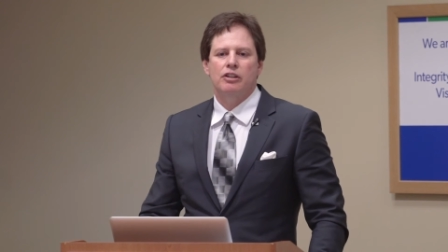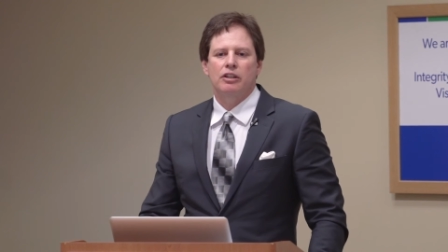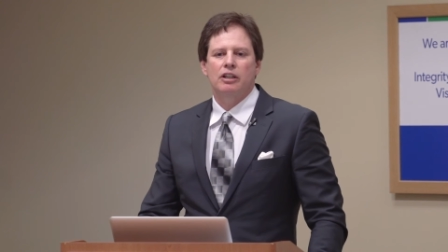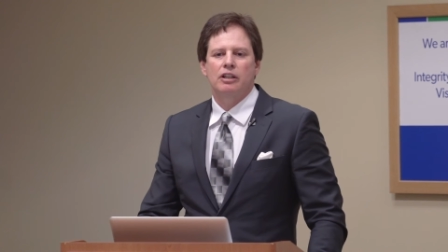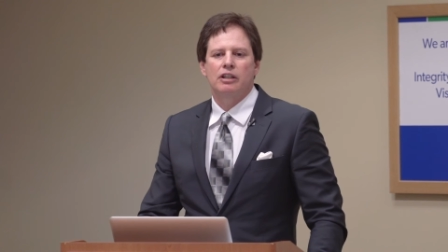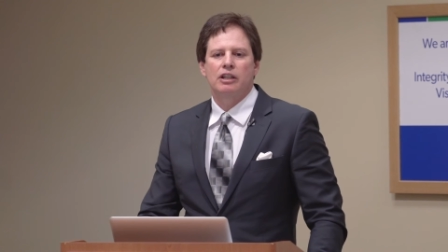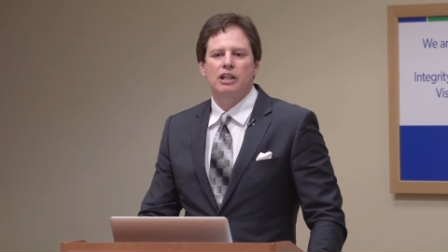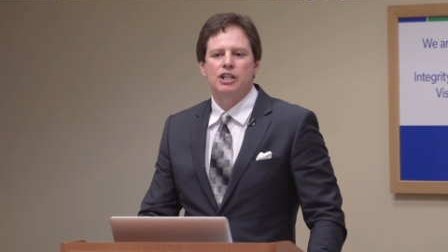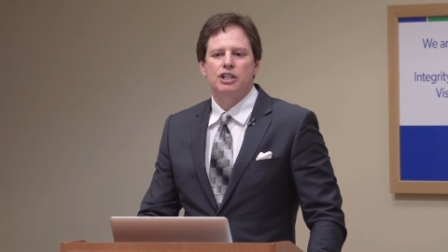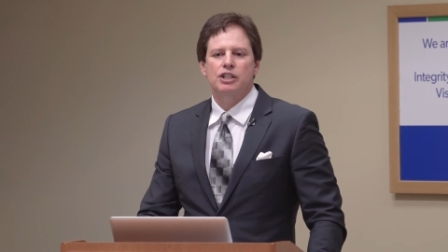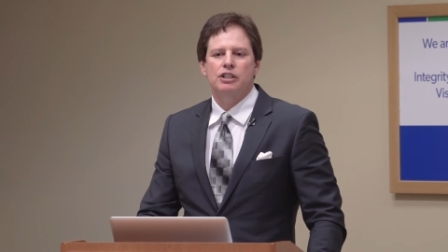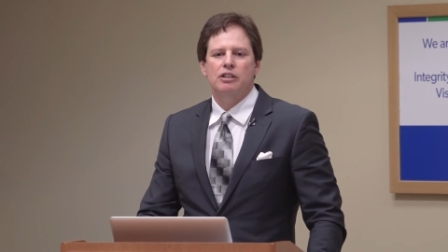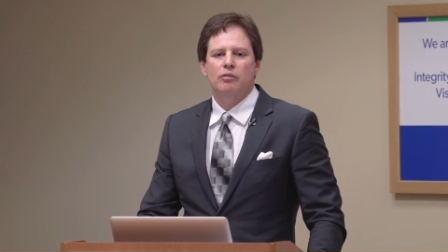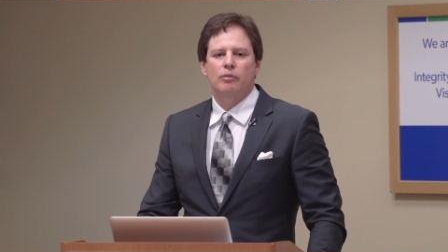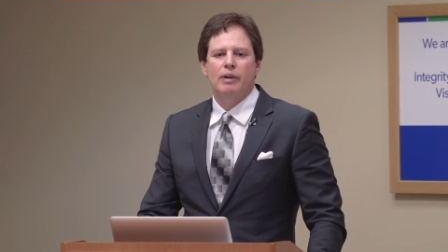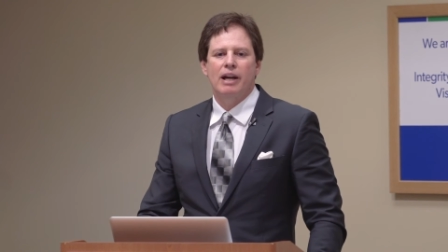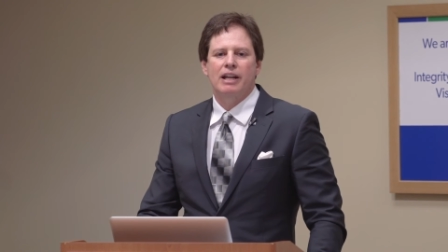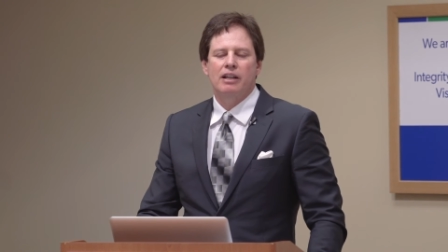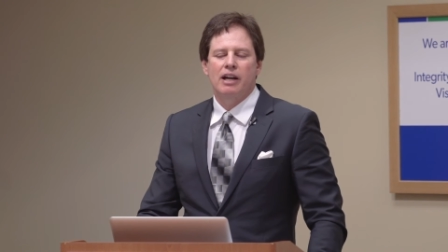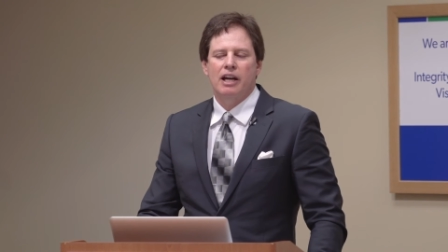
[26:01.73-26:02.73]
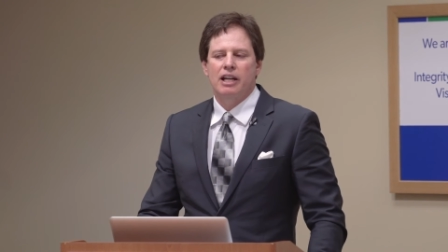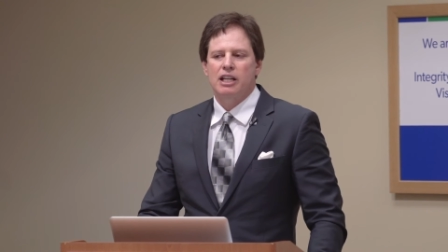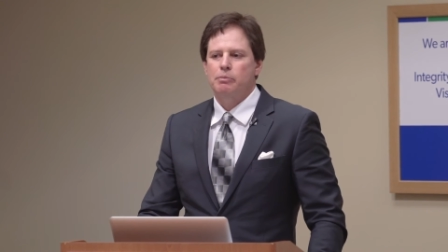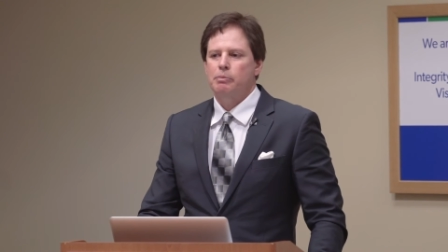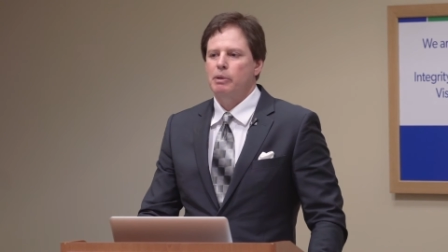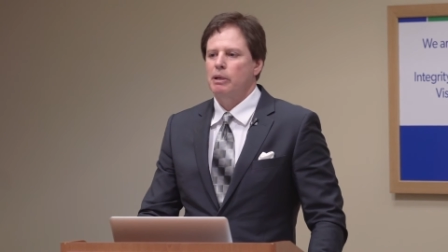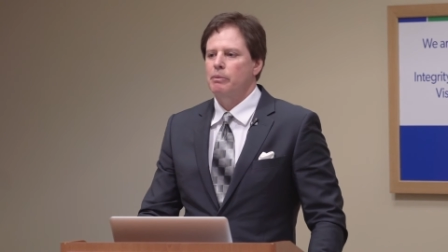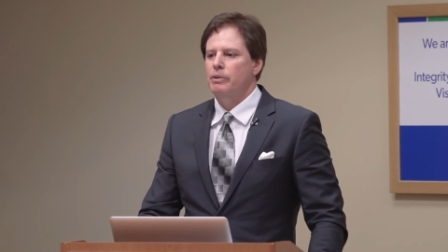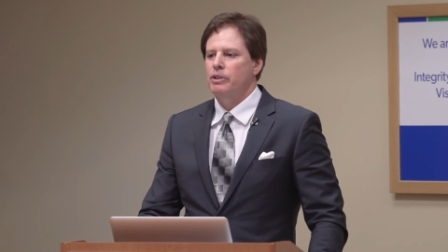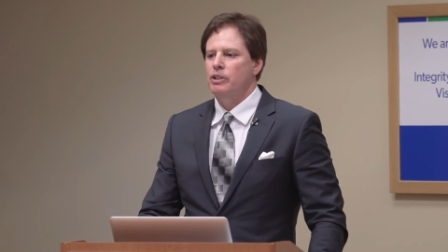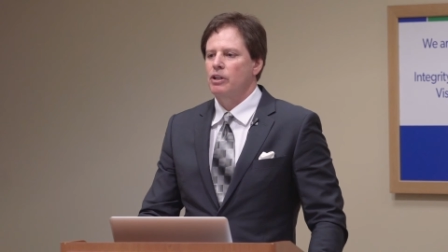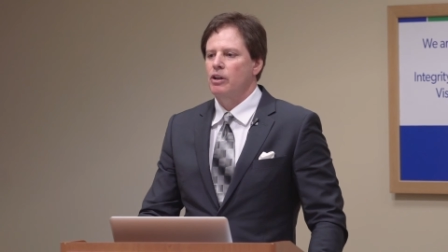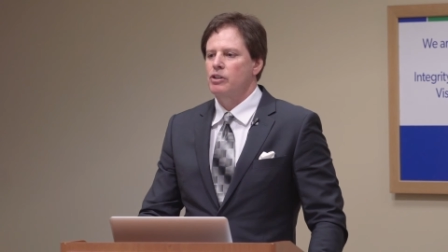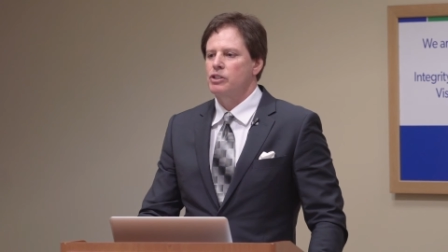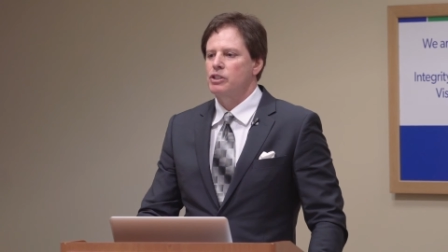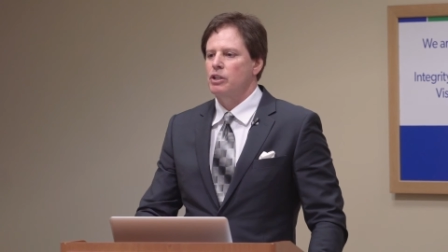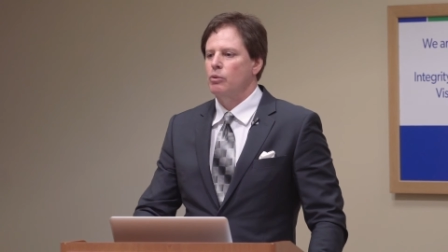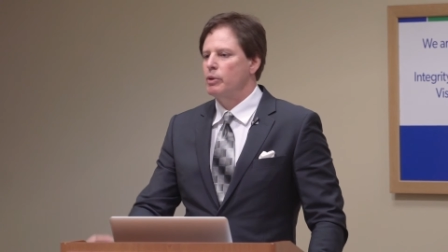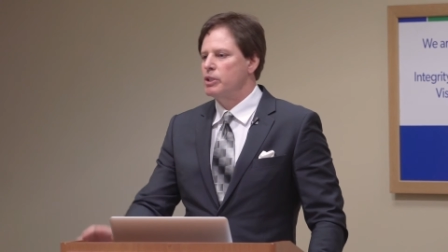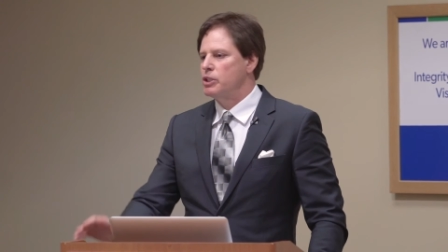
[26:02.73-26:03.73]
to the condition of retinitis
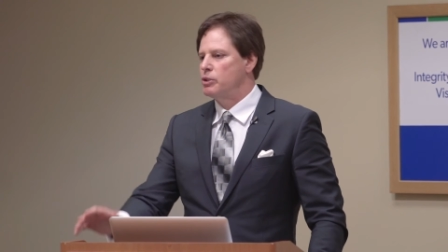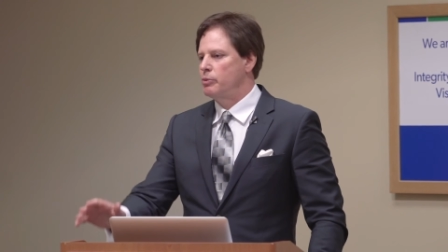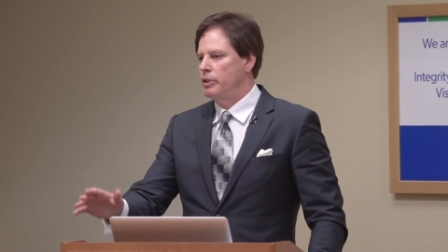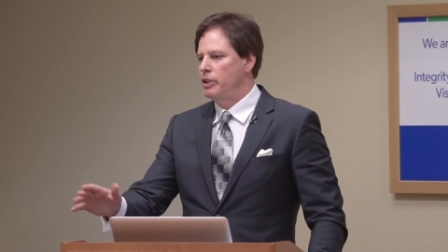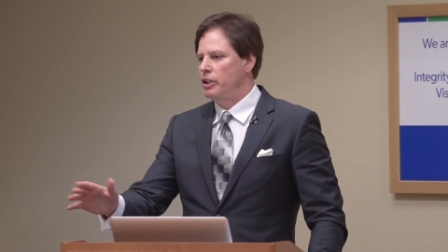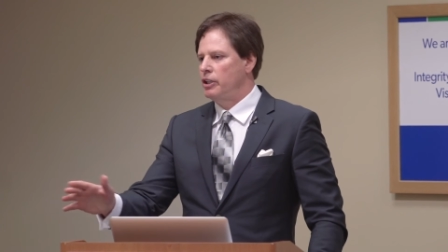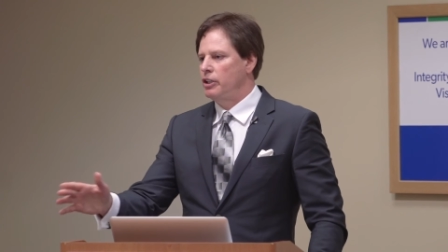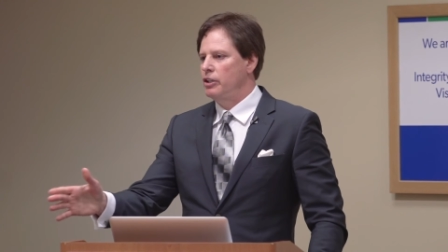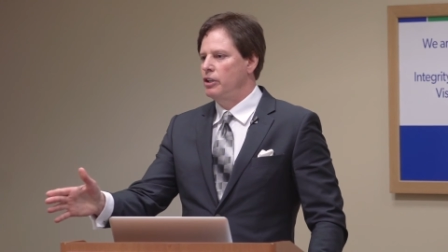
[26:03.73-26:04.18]
pigmentosa, which we,